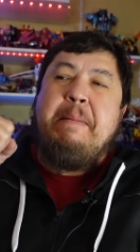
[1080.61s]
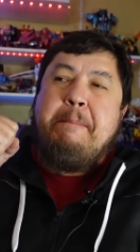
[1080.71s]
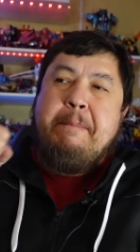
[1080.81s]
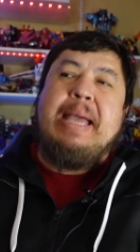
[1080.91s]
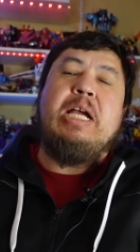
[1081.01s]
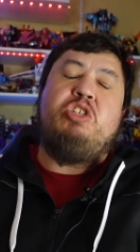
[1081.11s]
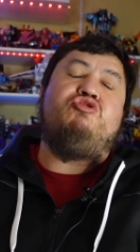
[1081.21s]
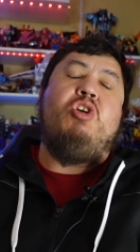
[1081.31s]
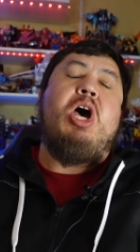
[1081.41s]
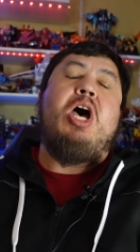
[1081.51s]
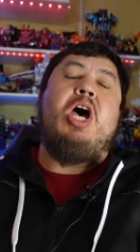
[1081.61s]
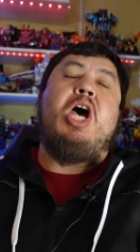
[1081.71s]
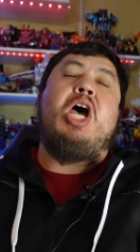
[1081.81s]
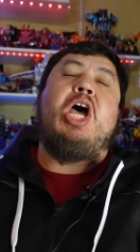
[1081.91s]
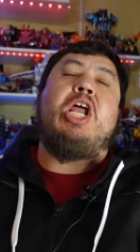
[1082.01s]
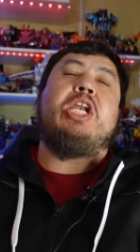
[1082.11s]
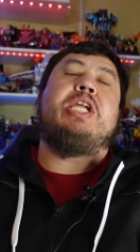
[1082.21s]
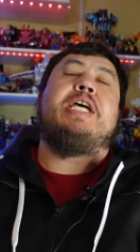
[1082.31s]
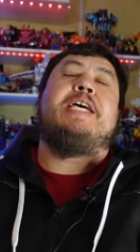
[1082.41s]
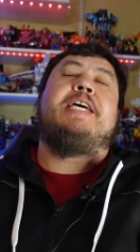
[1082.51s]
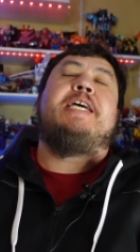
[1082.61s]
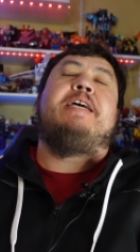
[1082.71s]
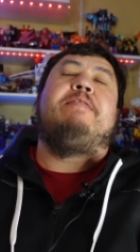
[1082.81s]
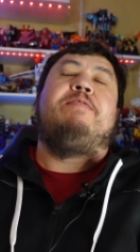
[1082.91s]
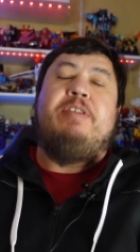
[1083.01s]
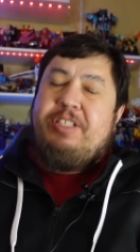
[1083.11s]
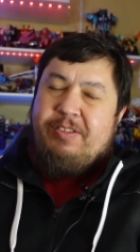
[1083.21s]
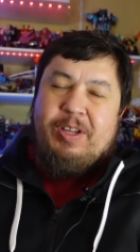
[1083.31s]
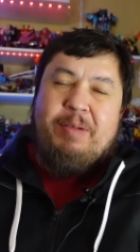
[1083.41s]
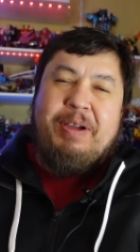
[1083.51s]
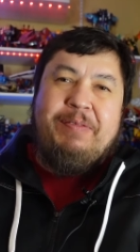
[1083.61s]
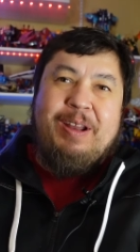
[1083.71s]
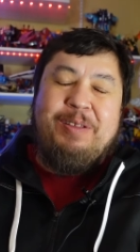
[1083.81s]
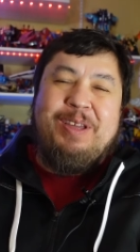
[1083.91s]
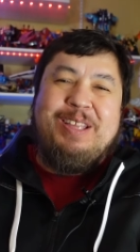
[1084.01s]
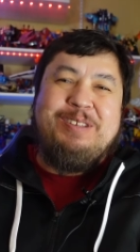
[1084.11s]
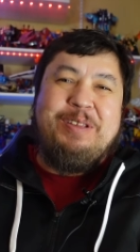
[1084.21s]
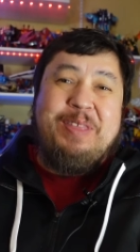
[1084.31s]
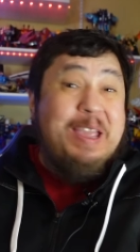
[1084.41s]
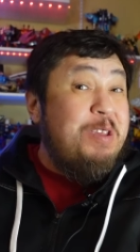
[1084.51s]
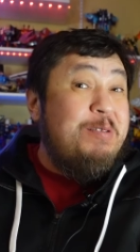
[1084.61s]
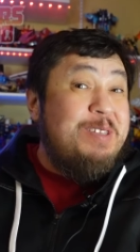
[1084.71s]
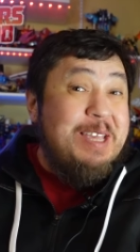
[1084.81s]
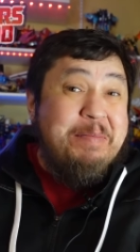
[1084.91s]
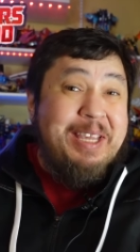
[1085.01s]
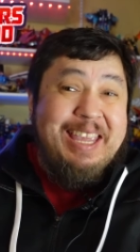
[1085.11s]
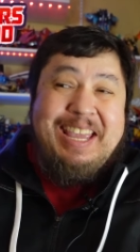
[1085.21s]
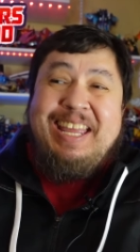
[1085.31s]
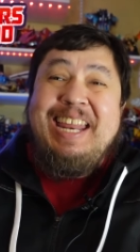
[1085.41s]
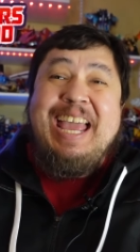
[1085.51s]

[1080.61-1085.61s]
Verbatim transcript: Megatron? First of all, my final thoughts are thank you, Tim, again